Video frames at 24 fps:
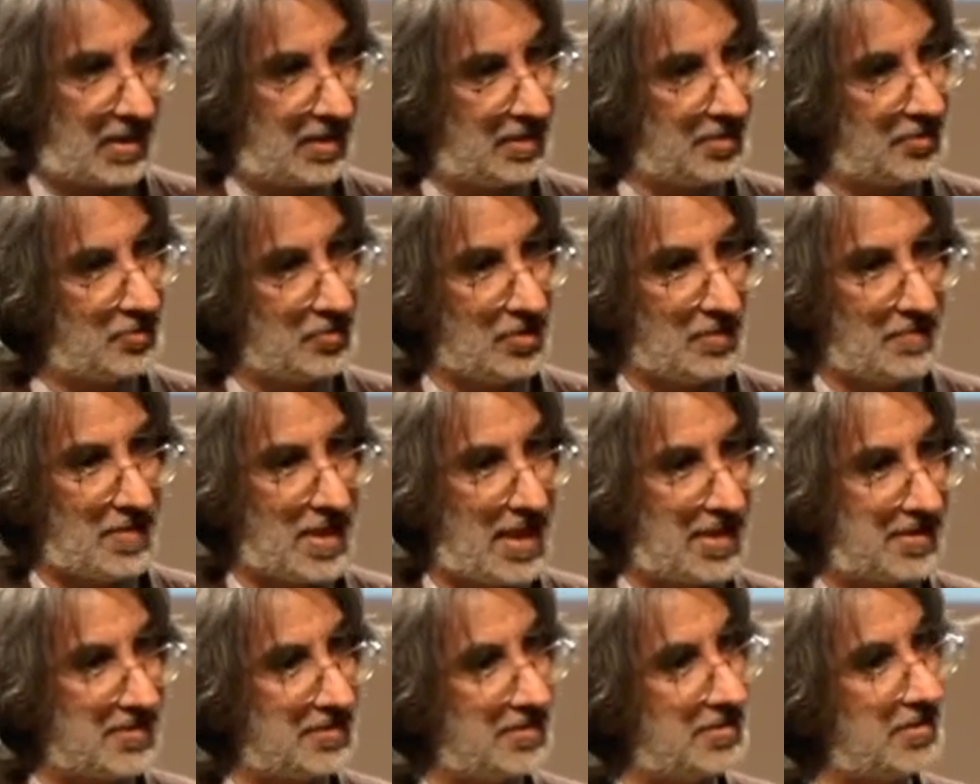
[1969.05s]
uh, Hewlett
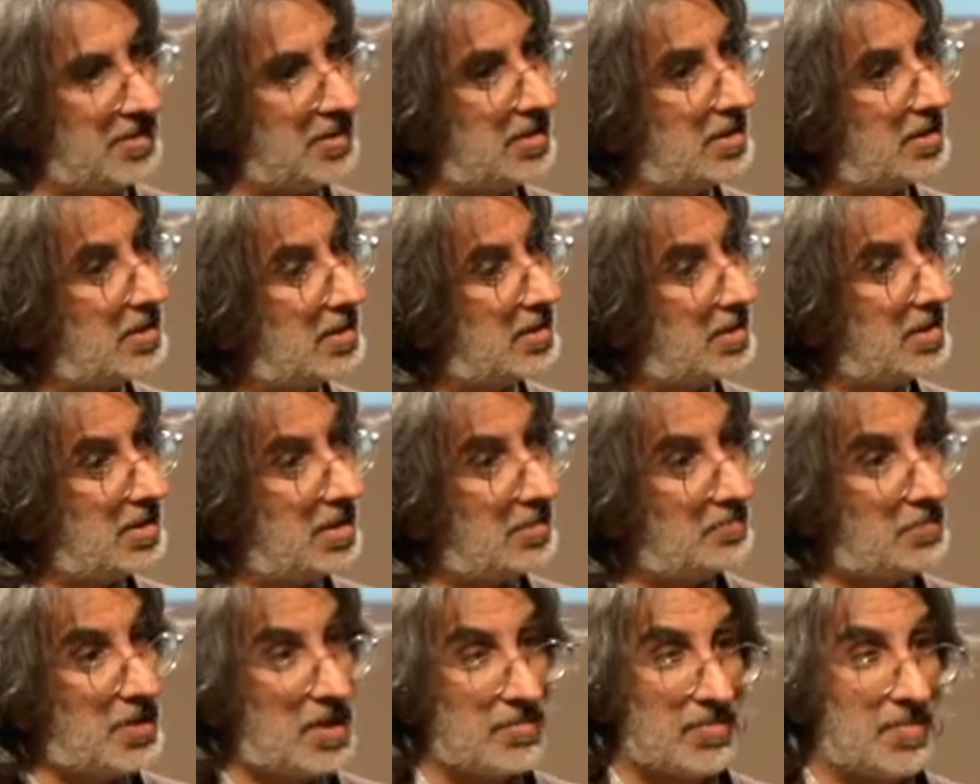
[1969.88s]
Packard.
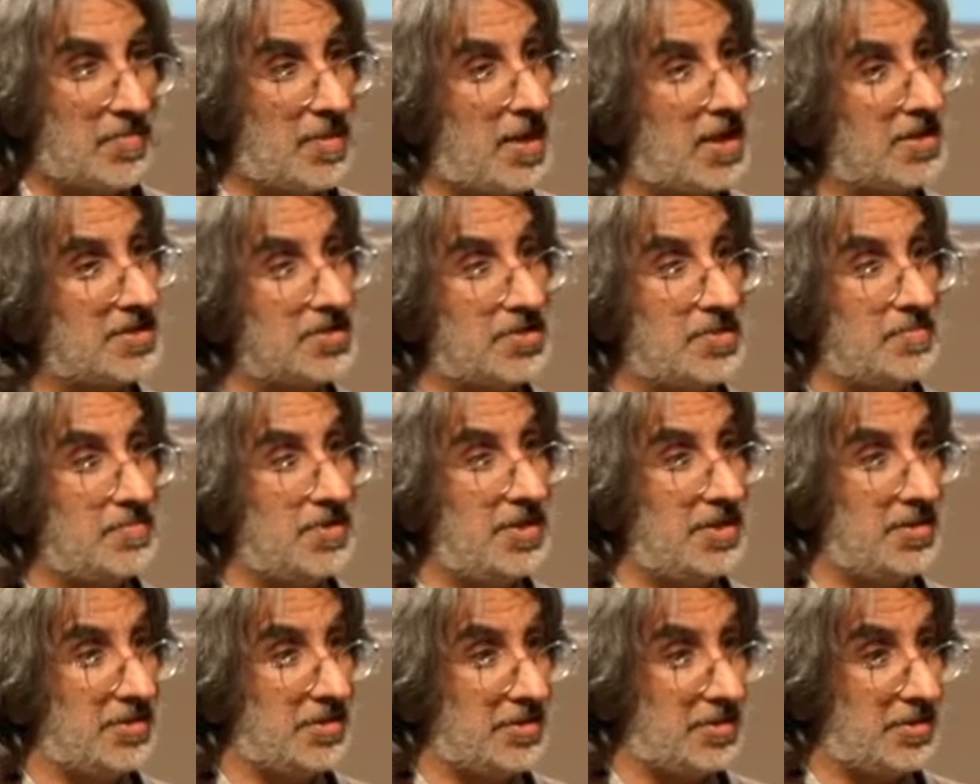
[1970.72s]
Barbara Boxer
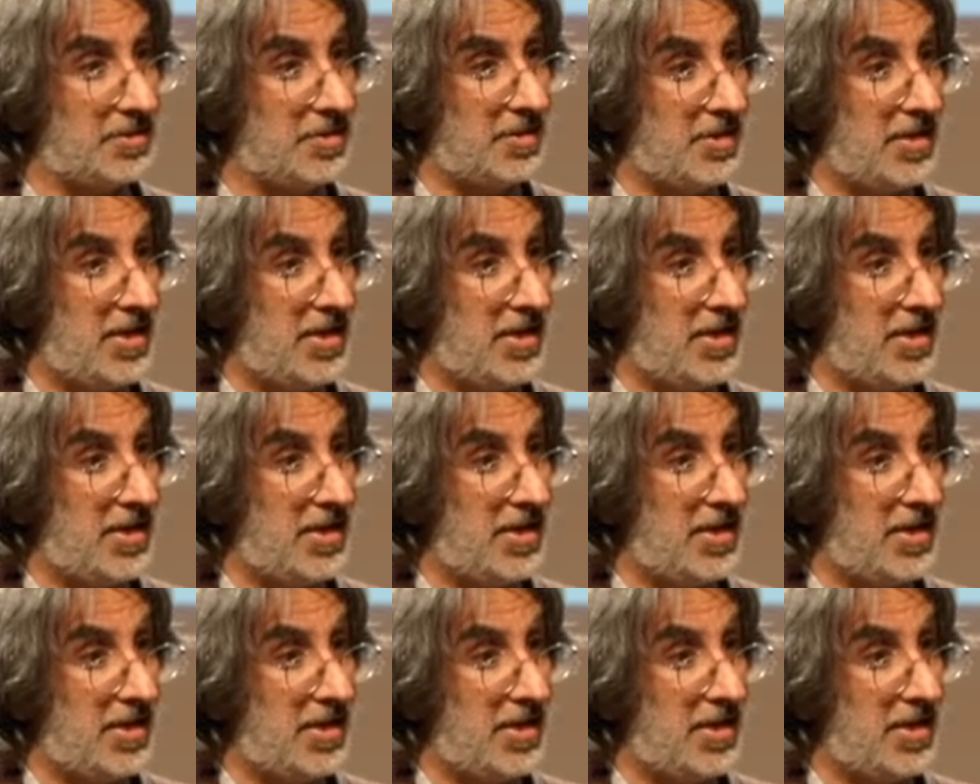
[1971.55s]
beat her.